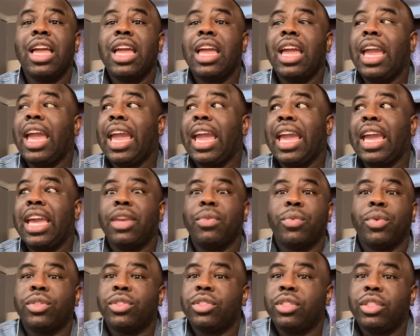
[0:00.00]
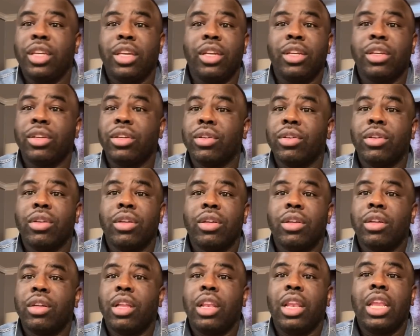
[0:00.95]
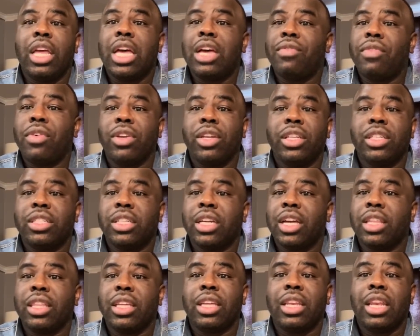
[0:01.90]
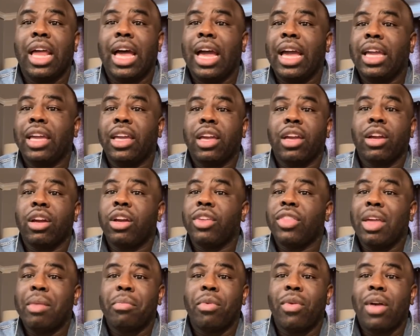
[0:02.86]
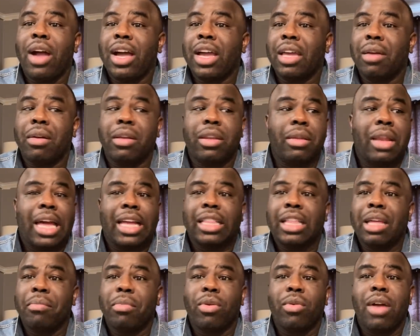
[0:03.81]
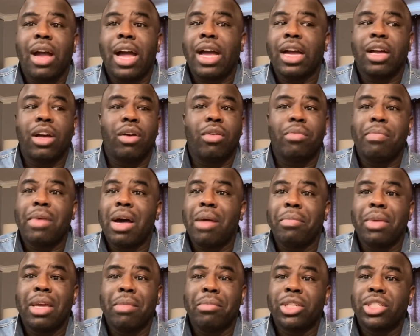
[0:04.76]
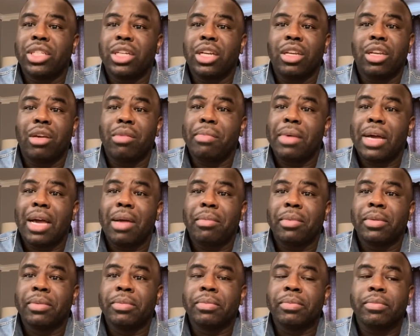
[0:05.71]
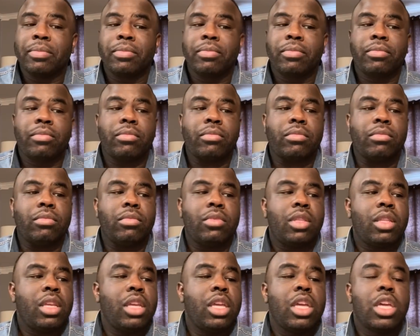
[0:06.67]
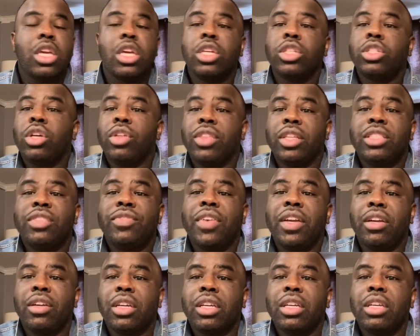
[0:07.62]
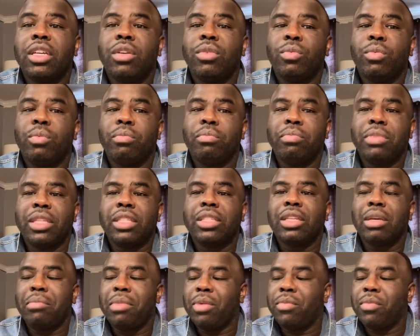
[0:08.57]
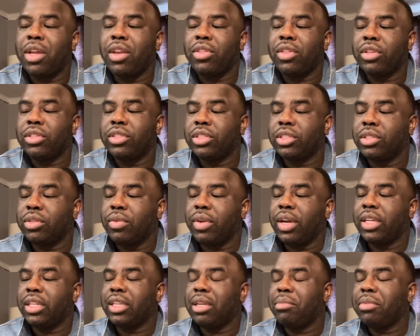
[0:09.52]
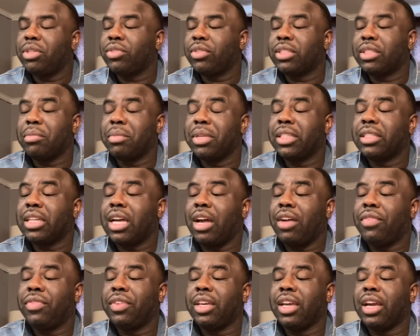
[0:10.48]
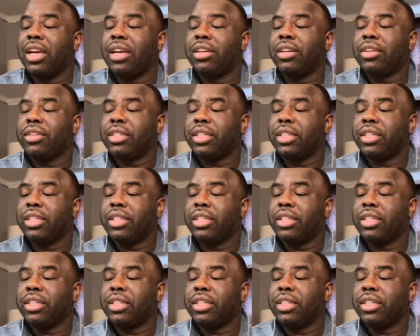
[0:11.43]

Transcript: and will still love on each other like, girl, they Barack Obama and Michelle Obama. So this could be one of those situations. Let me drink some of this coffee, y'all. Hold